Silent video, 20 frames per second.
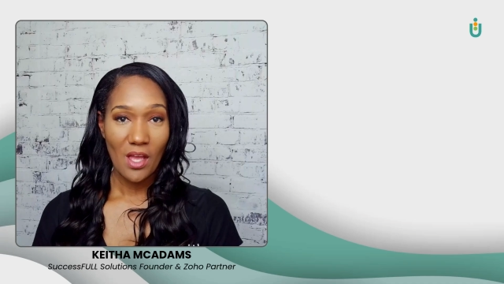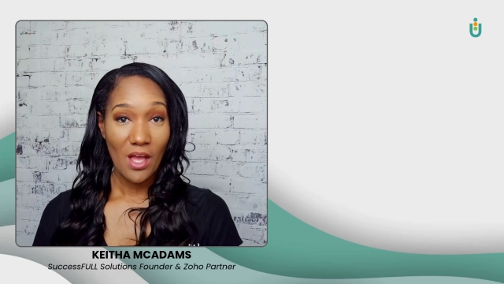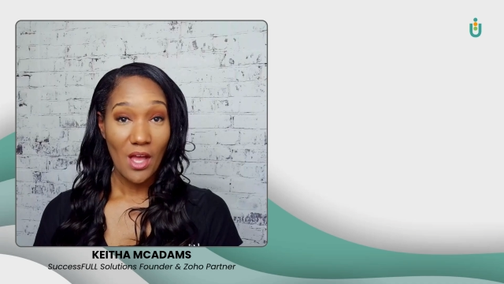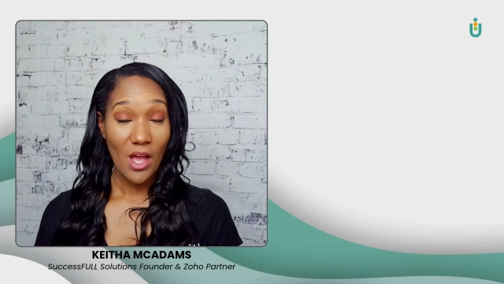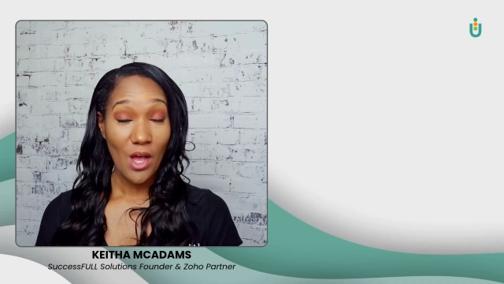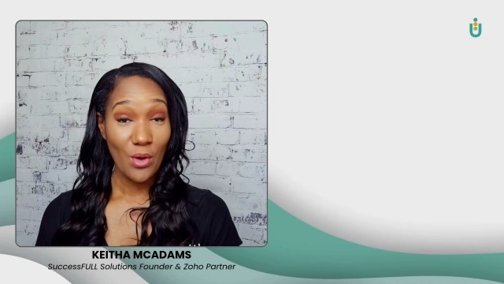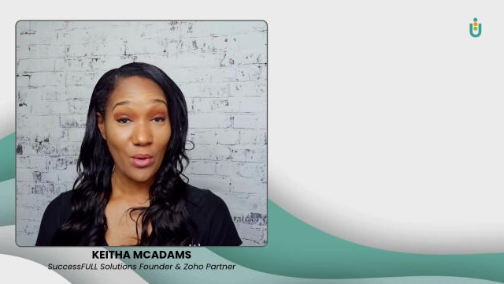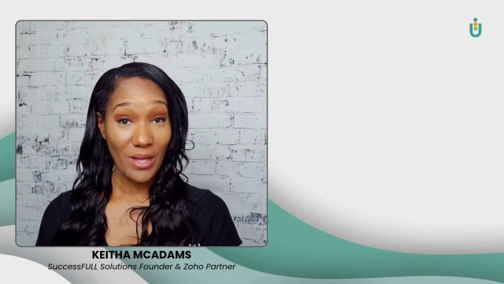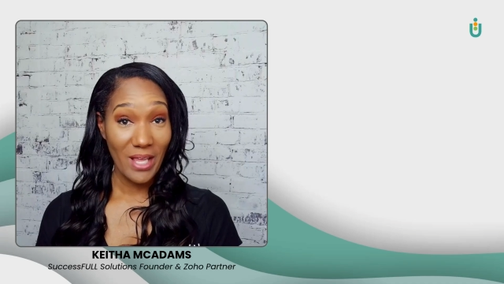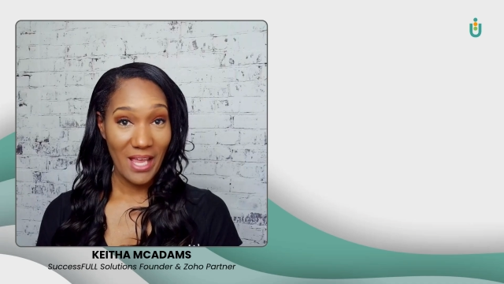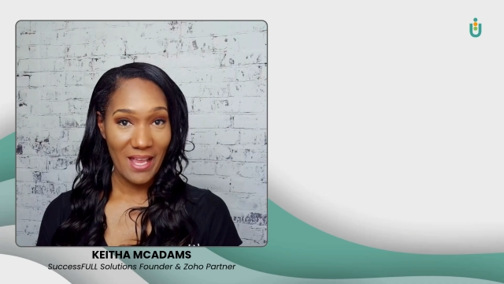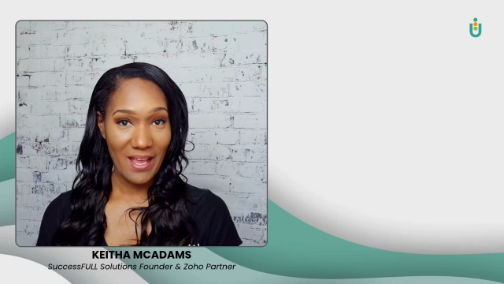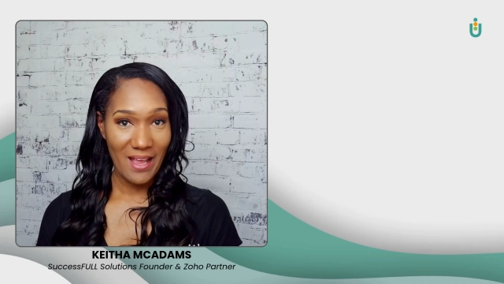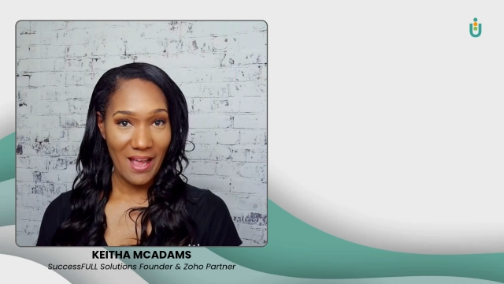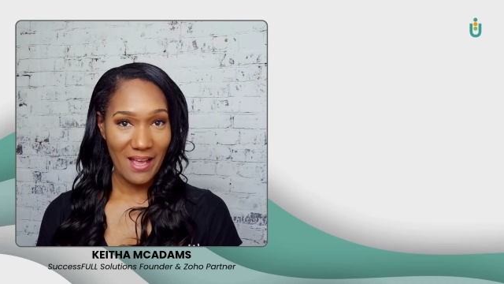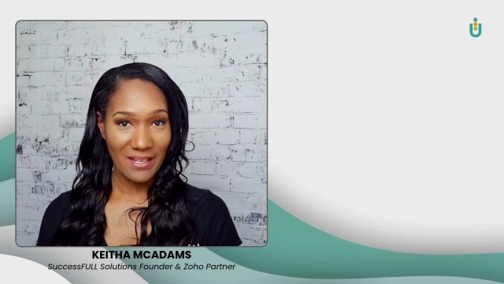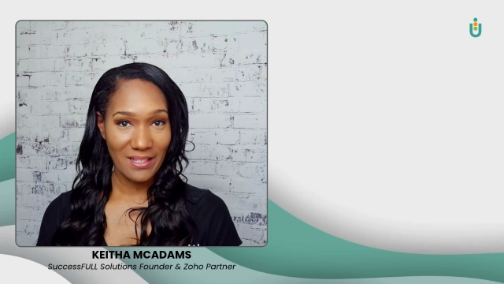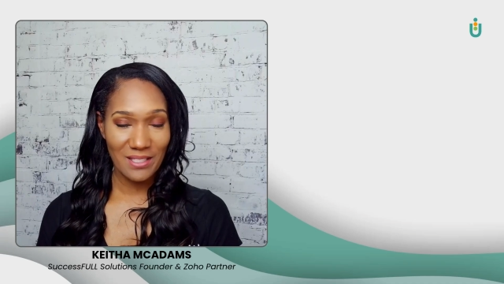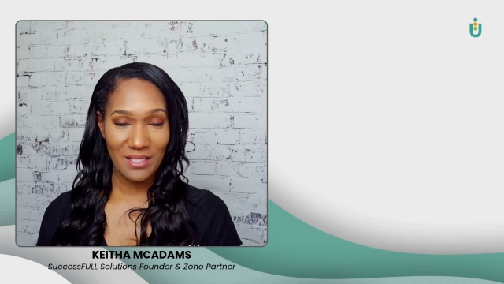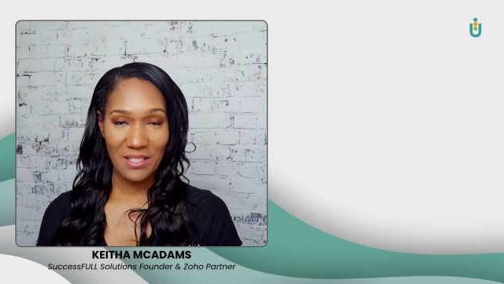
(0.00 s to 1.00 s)
Okay
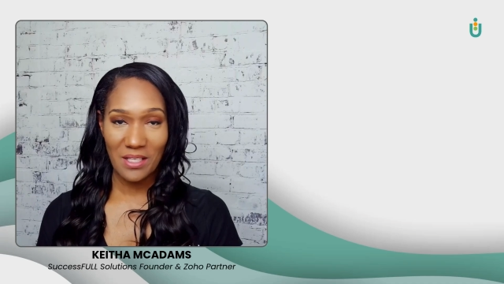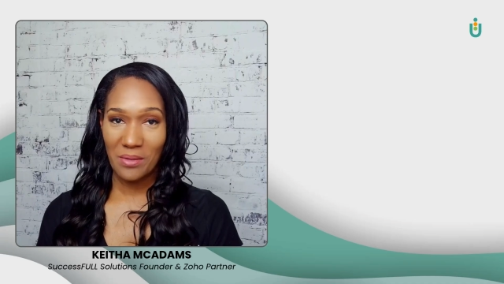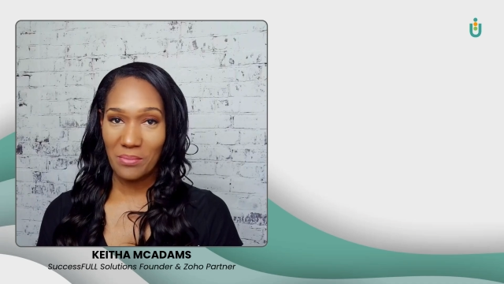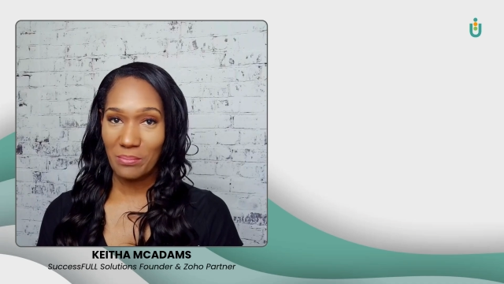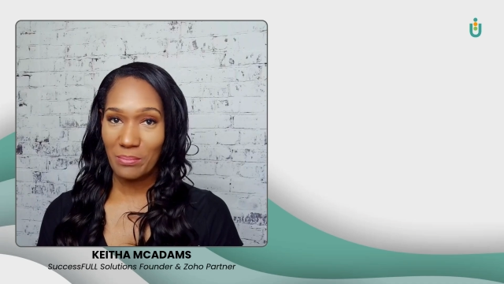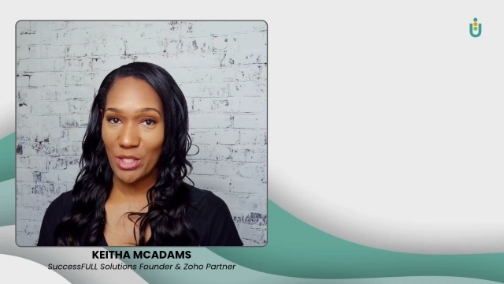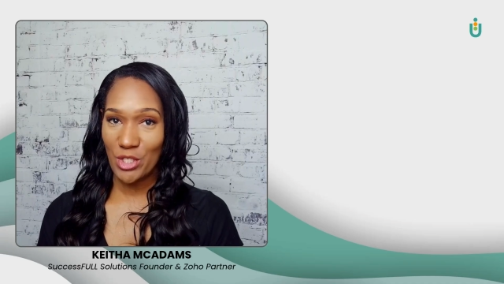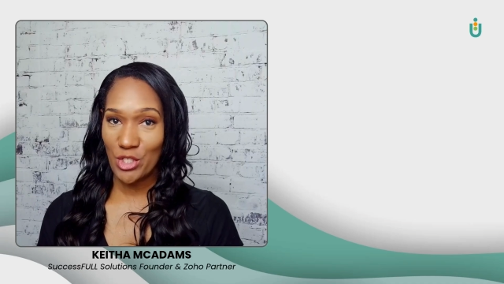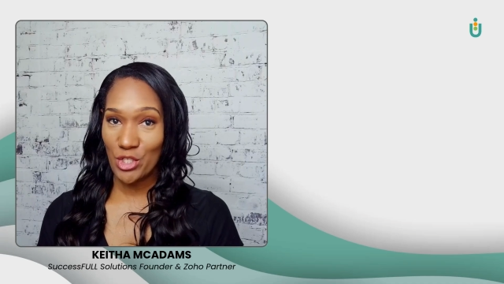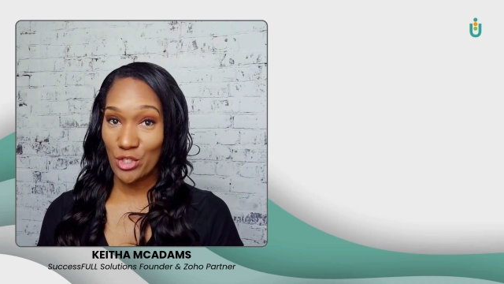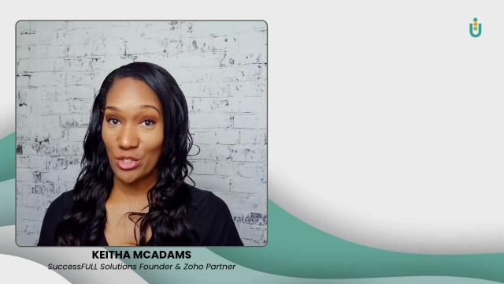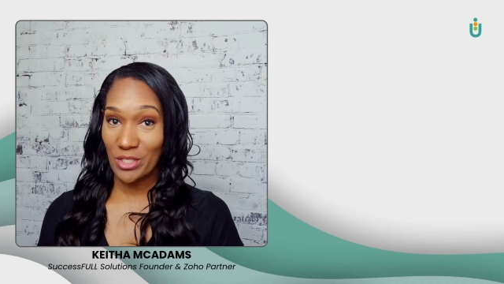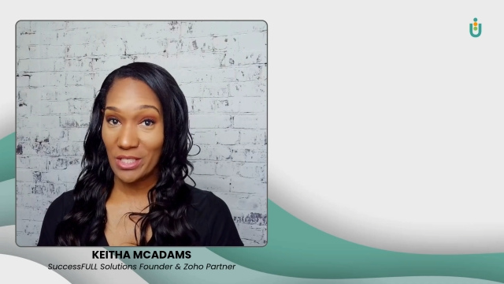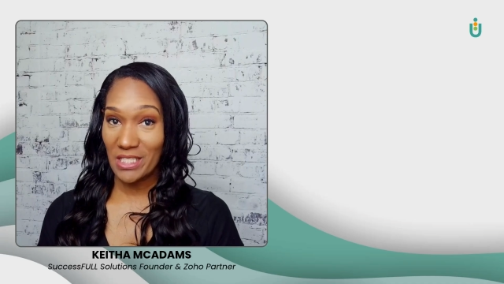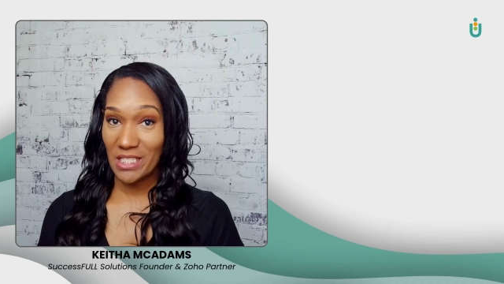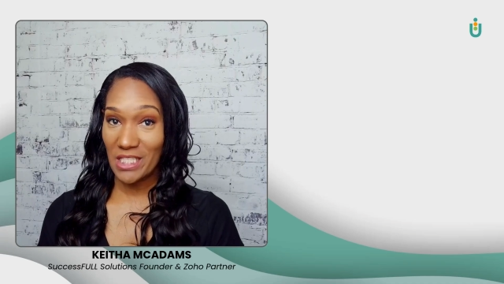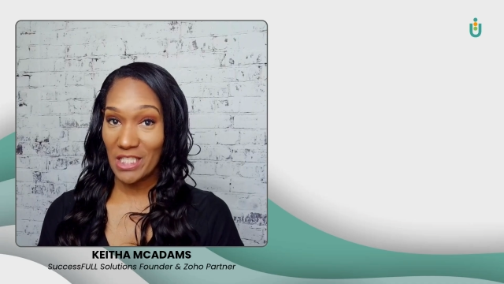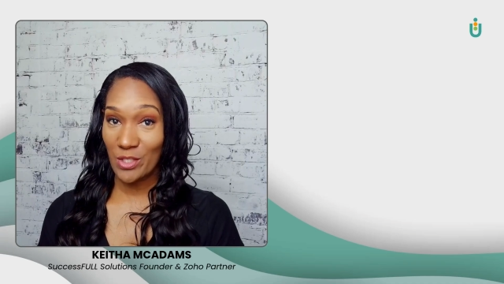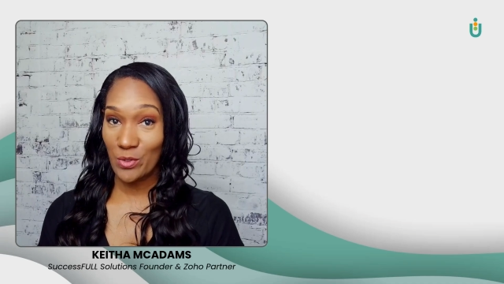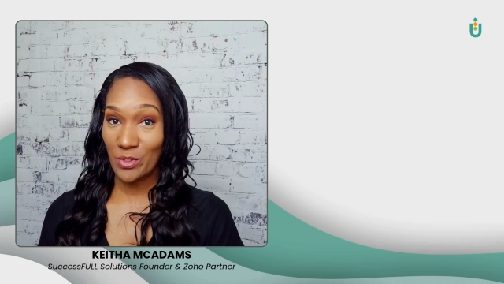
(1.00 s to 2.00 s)
guys, be sure to
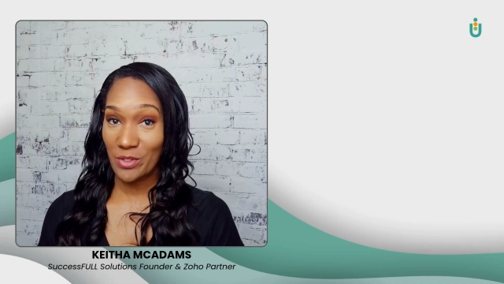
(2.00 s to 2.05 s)
stick